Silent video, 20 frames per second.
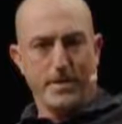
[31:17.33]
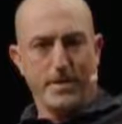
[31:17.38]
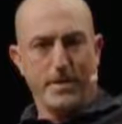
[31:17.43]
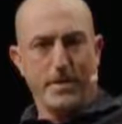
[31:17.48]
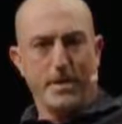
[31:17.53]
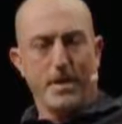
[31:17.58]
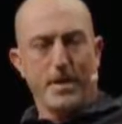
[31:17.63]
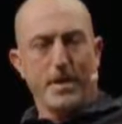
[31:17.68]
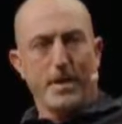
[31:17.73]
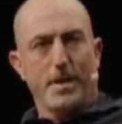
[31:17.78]

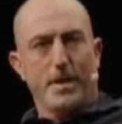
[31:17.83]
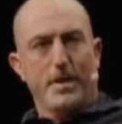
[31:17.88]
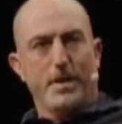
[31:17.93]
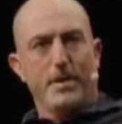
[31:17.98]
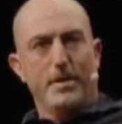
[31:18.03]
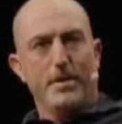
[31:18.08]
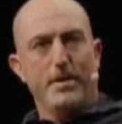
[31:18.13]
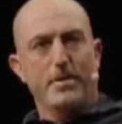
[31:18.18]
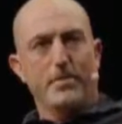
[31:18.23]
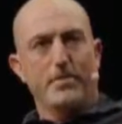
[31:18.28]
but,
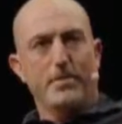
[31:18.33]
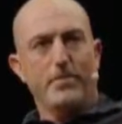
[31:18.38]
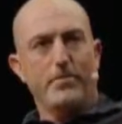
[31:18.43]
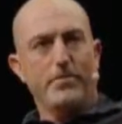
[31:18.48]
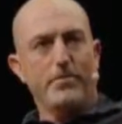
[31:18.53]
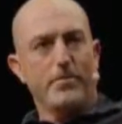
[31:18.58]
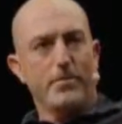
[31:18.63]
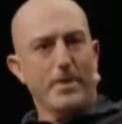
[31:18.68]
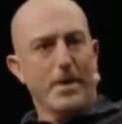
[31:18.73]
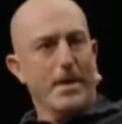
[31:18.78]
this
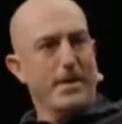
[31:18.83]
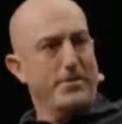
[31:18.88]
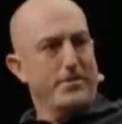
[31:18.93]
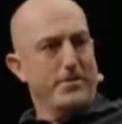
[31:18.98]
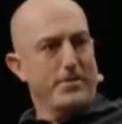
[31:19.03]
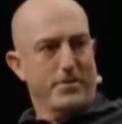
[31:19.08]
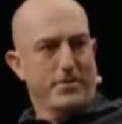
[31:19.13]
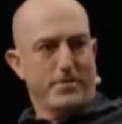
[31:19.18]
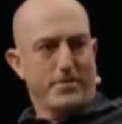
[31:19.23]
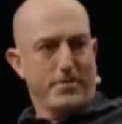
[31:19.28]
is not
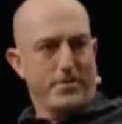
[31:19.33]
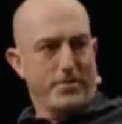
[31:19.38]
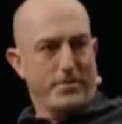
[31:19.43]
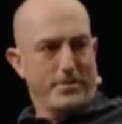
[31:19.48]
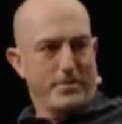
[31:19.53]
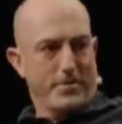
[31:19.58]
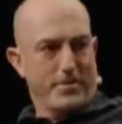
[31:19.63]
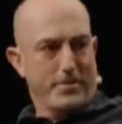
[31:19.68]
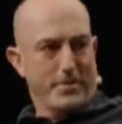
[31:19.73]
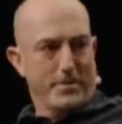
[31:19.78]
just
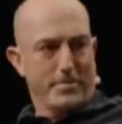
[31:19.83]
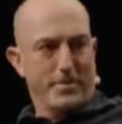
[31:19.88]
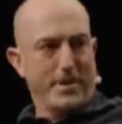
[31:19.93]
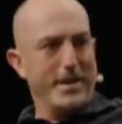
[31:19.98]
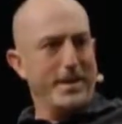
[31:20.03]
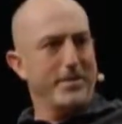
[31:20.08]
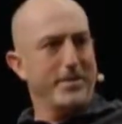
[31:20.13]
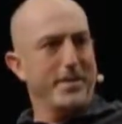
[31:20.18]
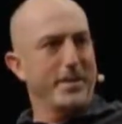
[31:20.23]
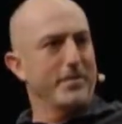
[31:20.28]
a
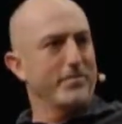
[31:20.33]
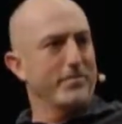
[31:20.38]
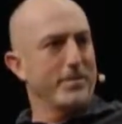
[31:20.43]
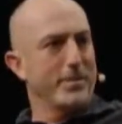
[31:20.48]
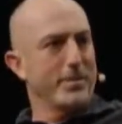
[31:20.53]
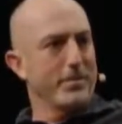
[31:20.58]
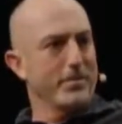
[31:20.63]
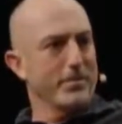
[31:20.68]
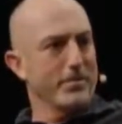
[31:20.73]
plaything for you.